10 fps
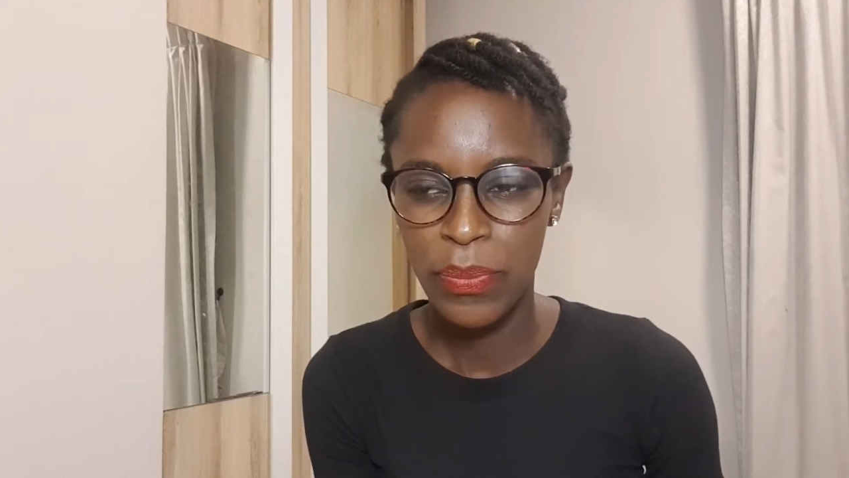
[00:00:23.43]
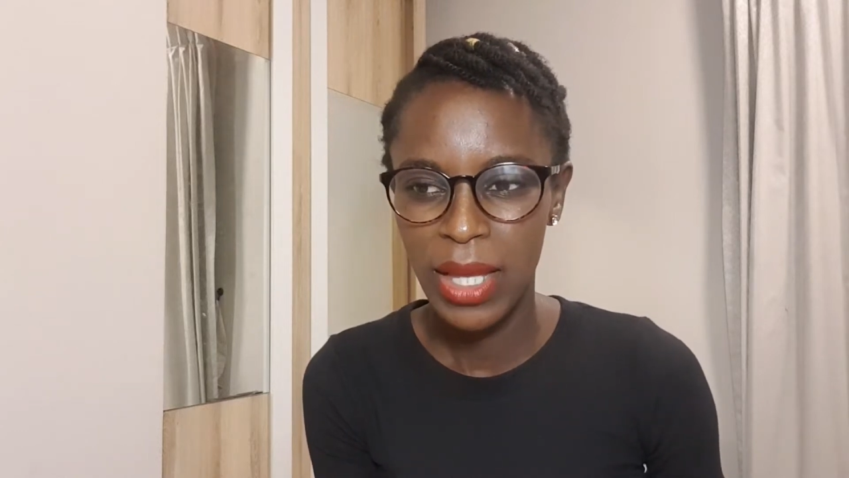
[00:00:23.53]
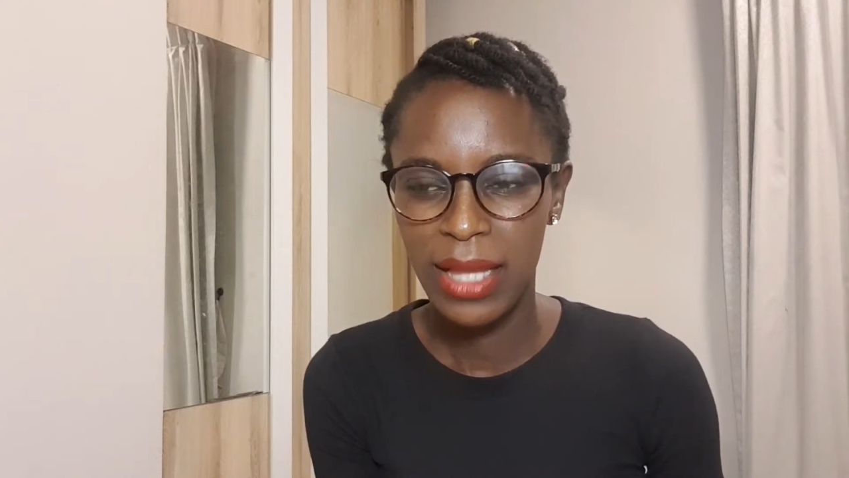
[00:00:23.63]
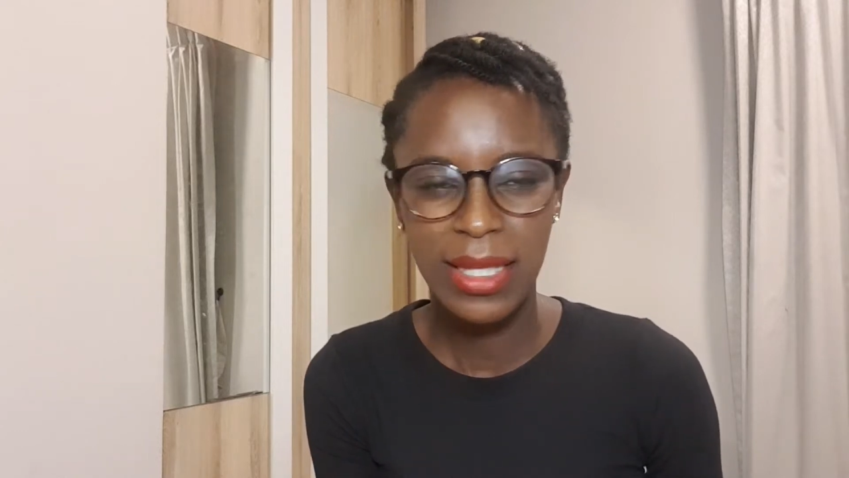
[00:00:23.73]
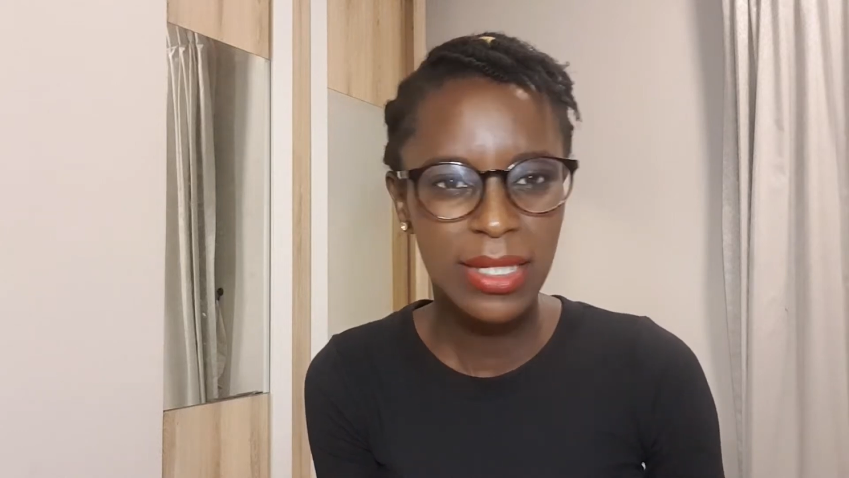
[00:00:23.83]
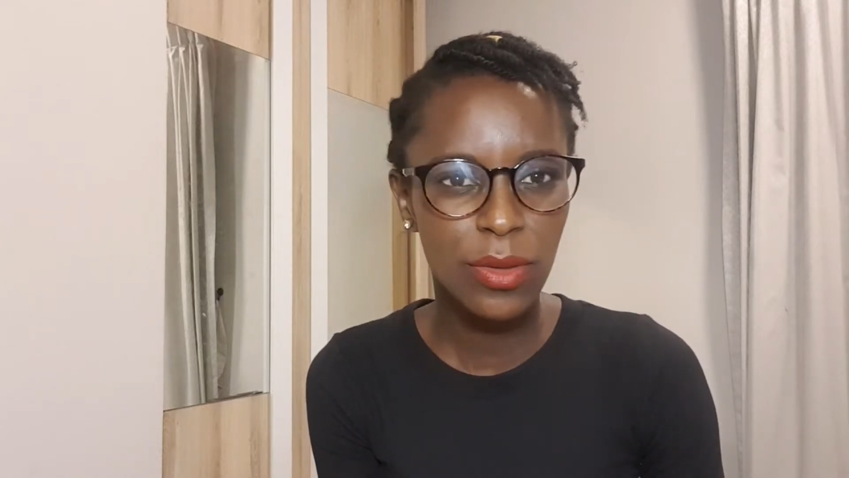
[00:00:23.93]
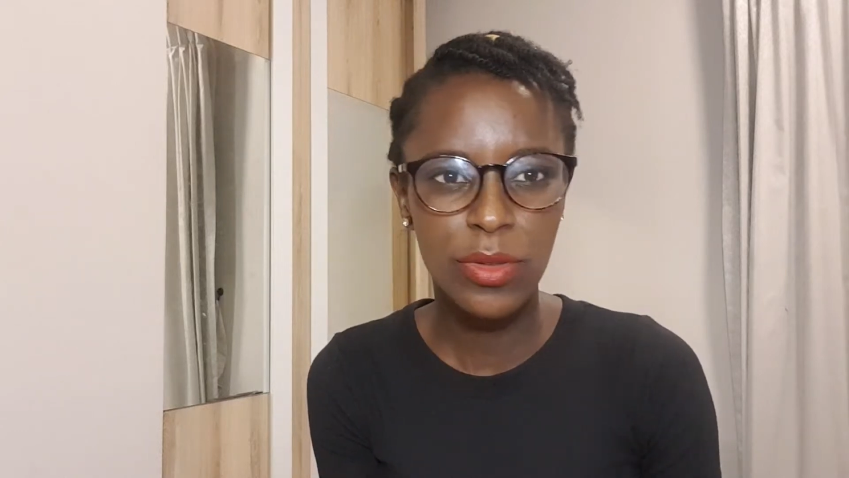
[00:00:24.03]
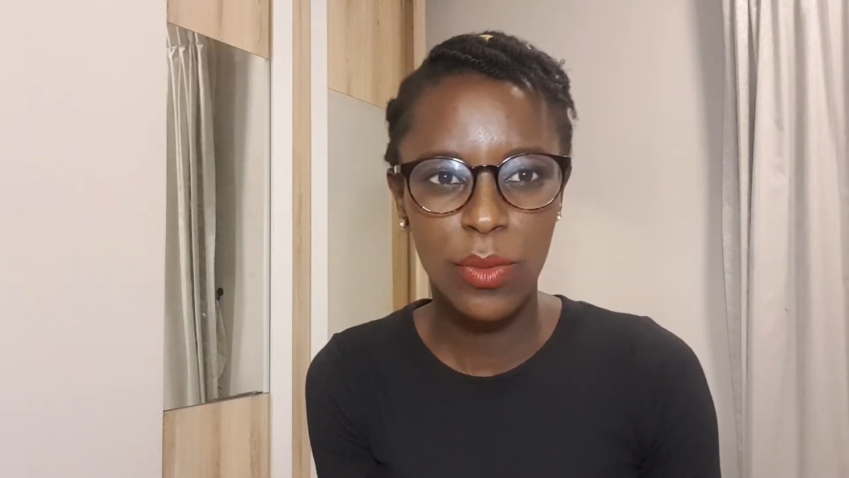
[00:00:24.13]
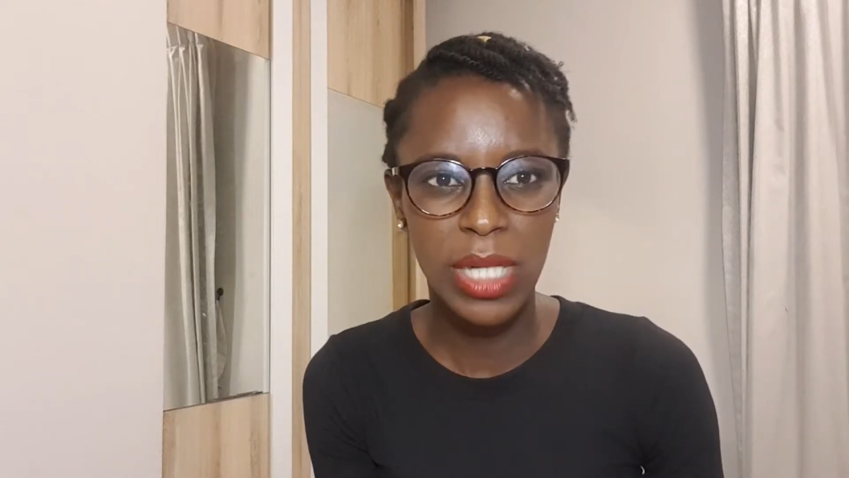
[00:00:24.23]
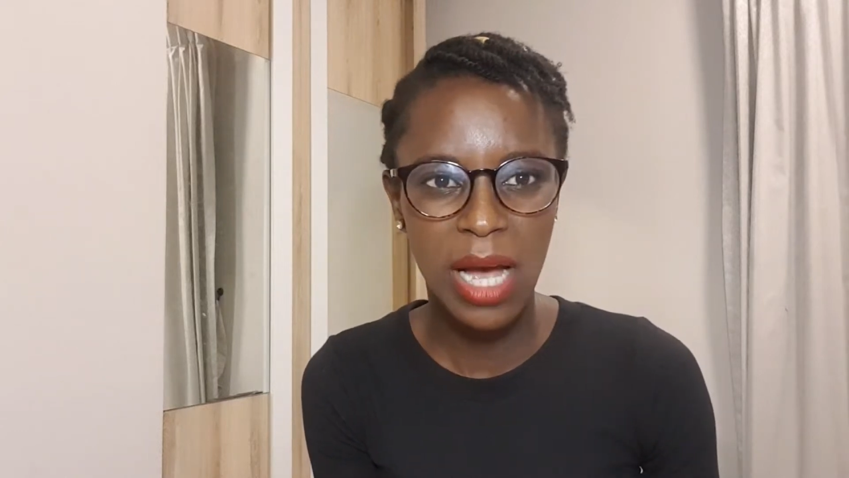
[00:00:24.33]
And this is
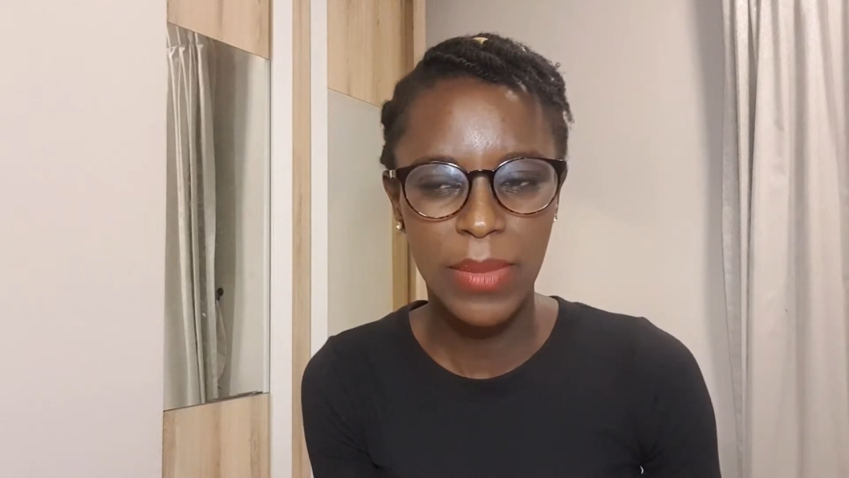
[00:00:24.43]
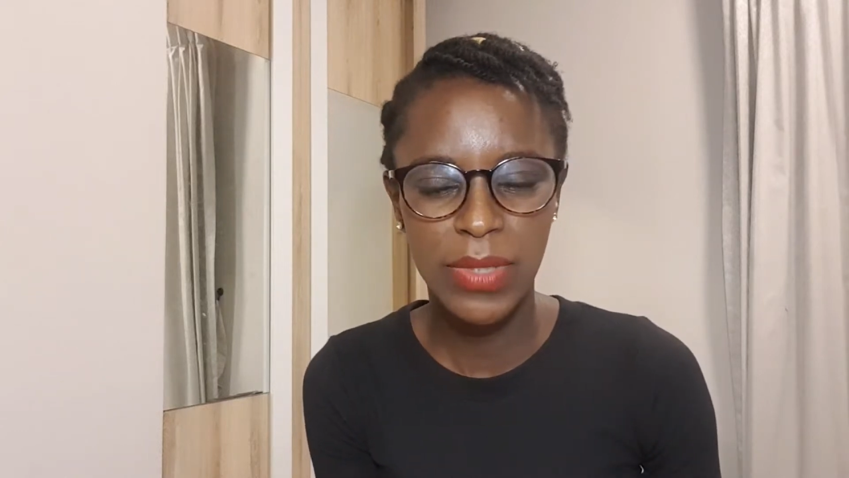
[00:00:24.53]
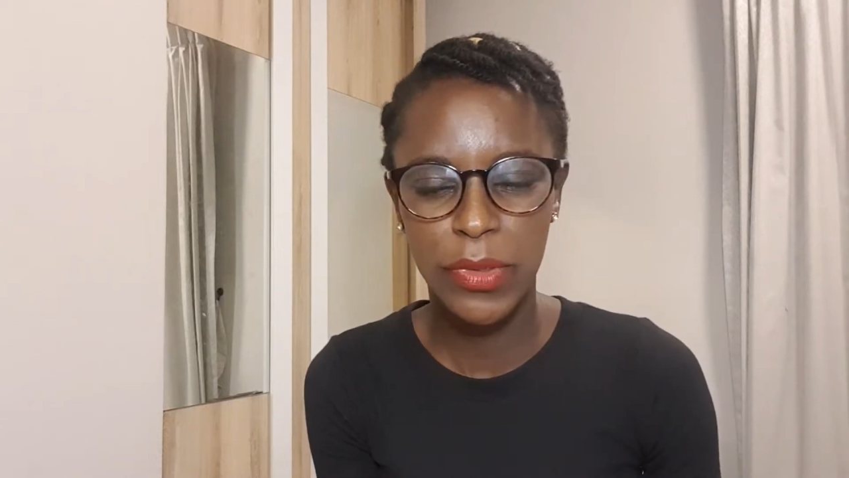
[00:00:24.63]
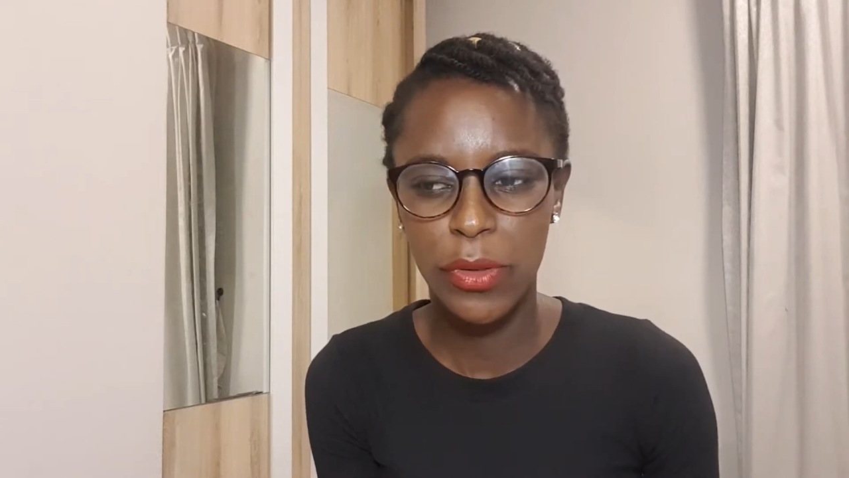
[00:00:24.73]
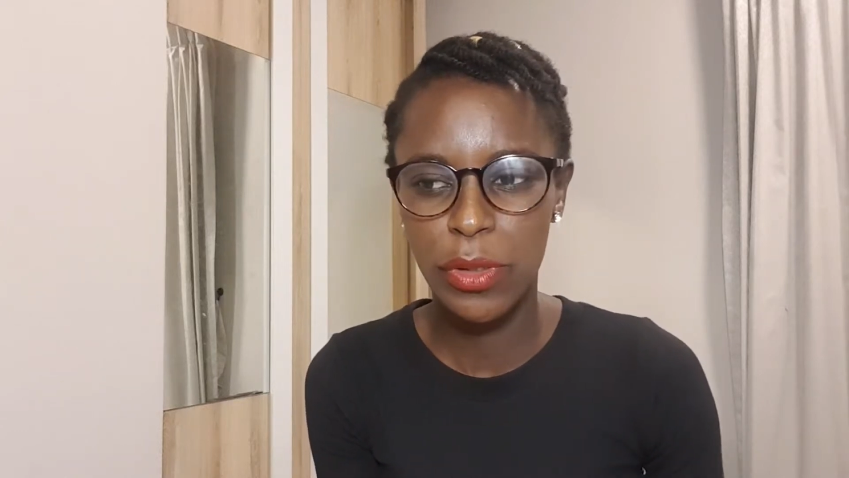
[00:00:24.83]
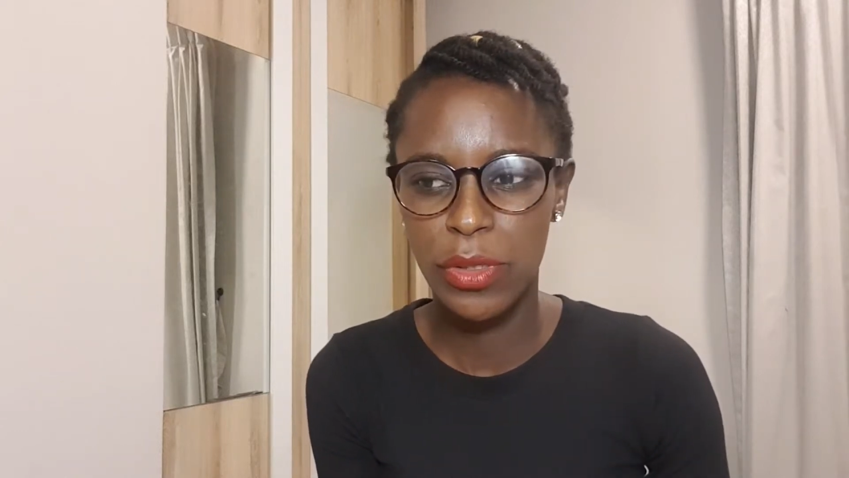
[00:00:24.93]
also what happens when you go to